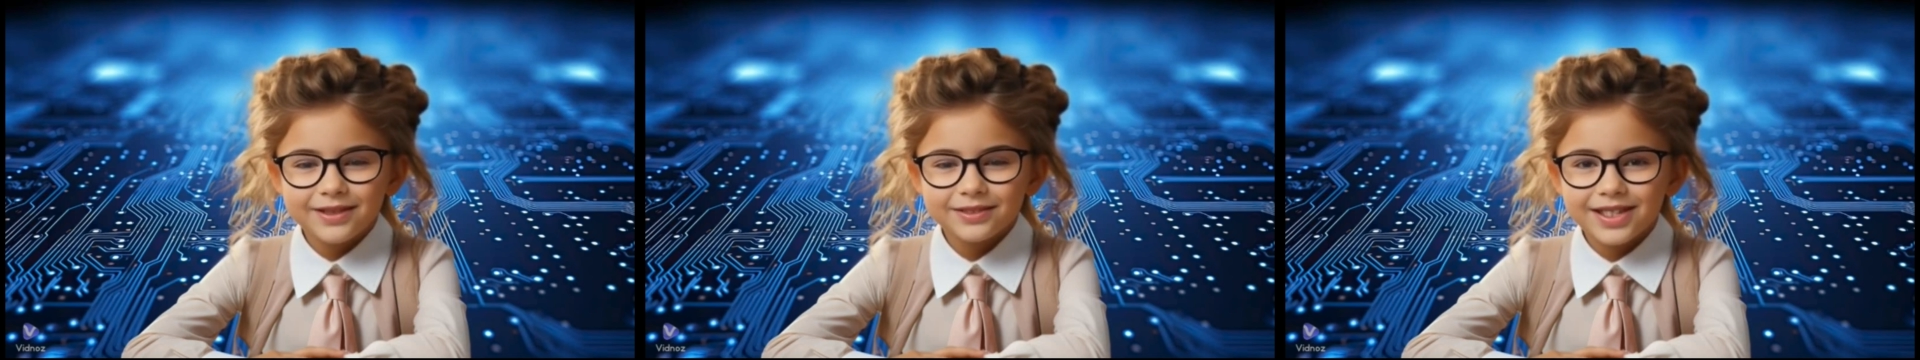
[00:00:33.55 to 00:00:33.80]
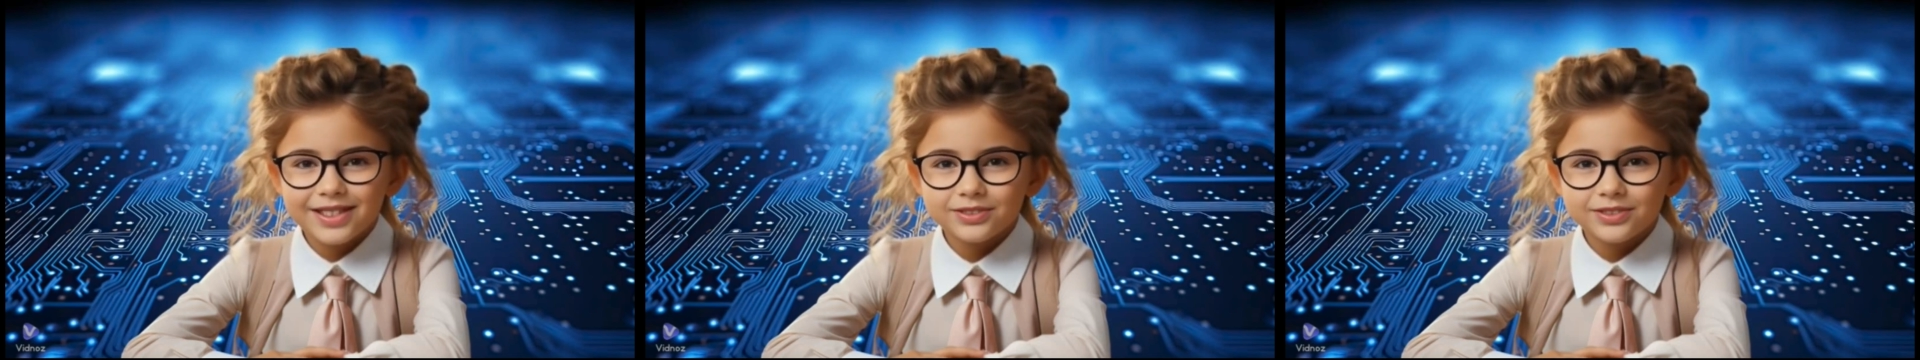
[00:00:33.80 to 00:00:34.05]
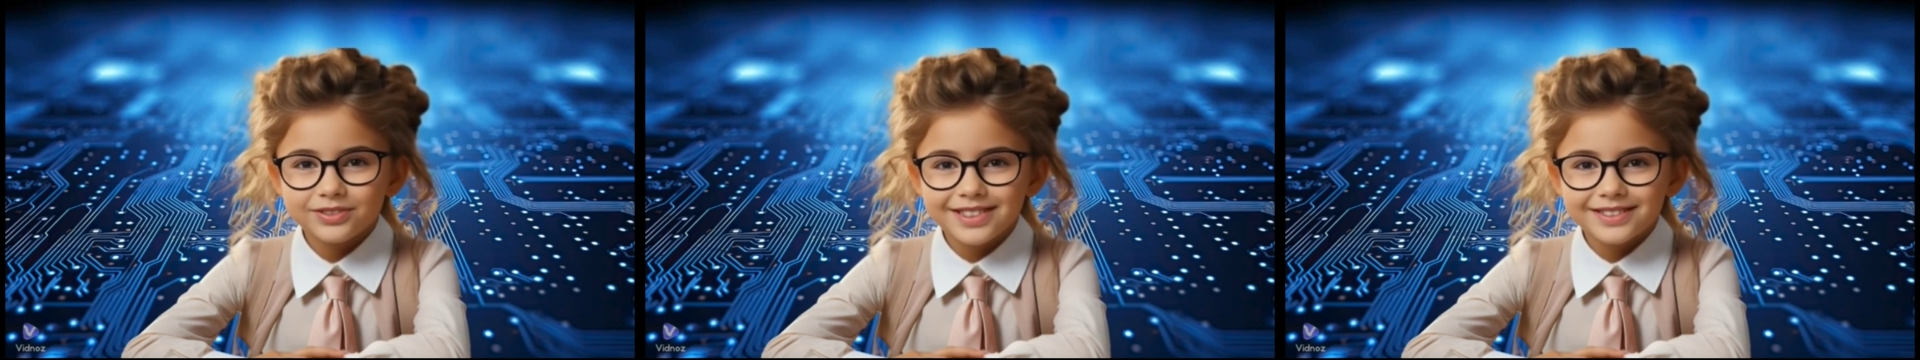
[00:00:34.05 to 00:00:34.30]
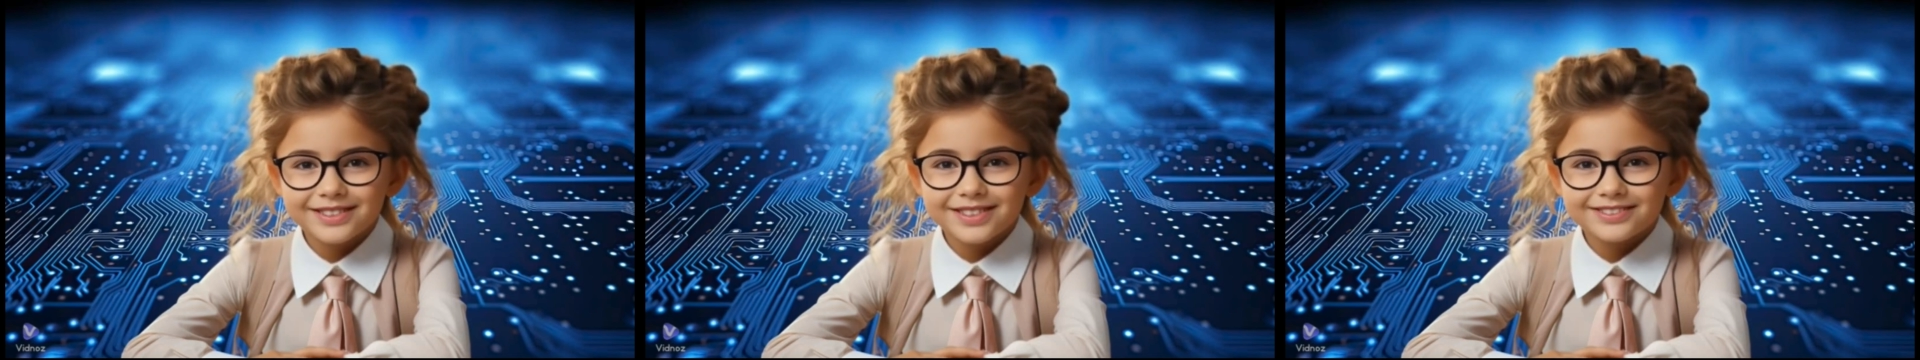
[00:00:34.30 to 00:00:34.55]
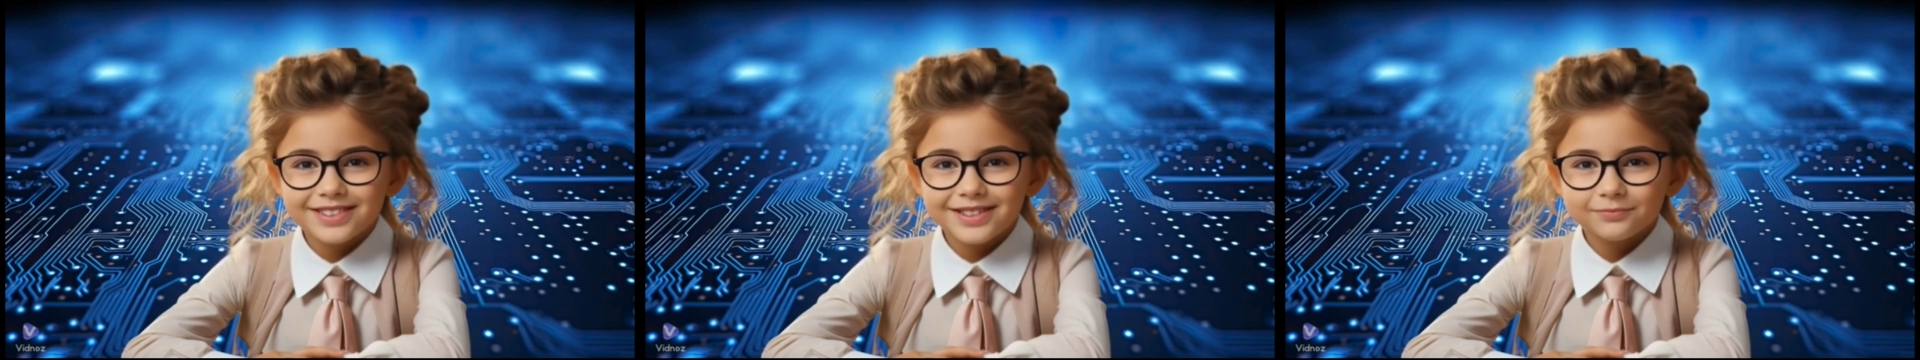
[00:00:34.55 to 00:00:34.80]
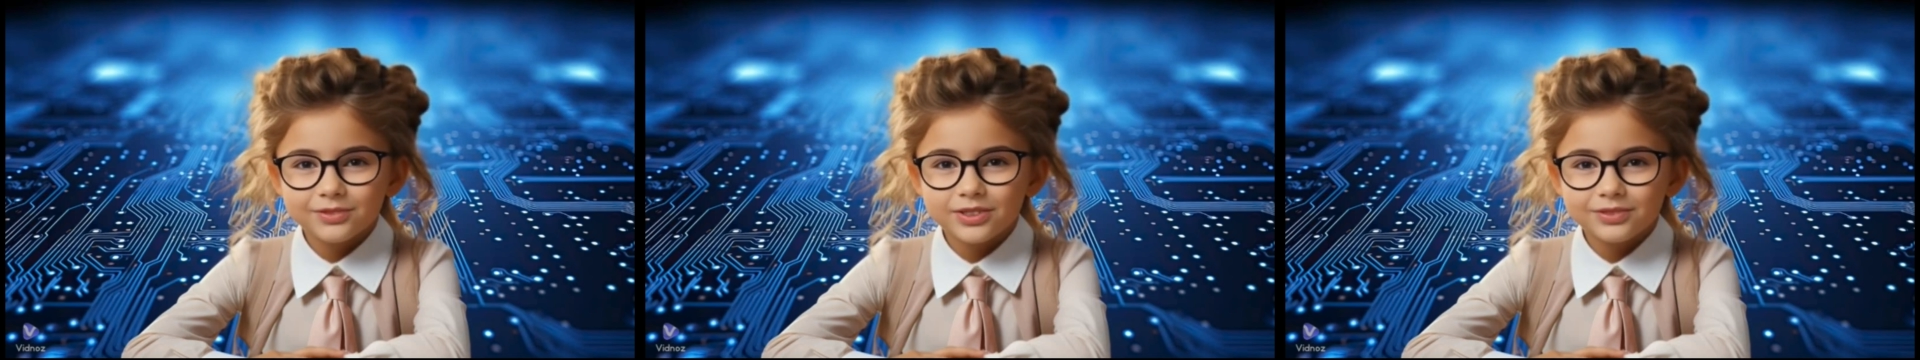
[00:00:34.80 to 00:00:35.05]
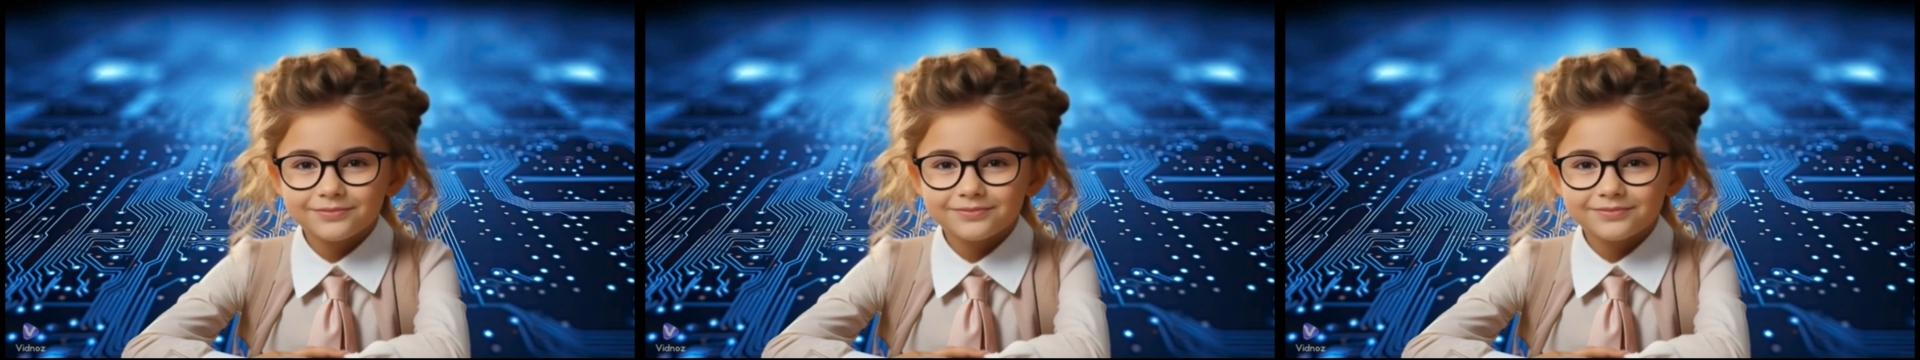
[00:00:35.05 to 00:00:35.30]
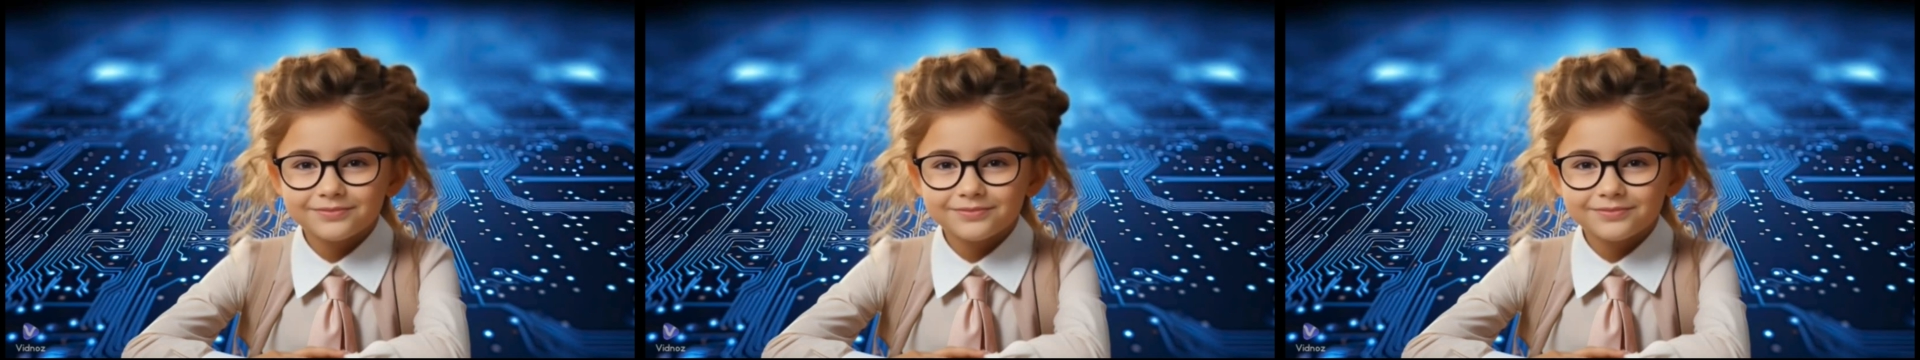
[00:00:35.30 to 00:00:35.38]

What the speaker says: Let's take a look at an example.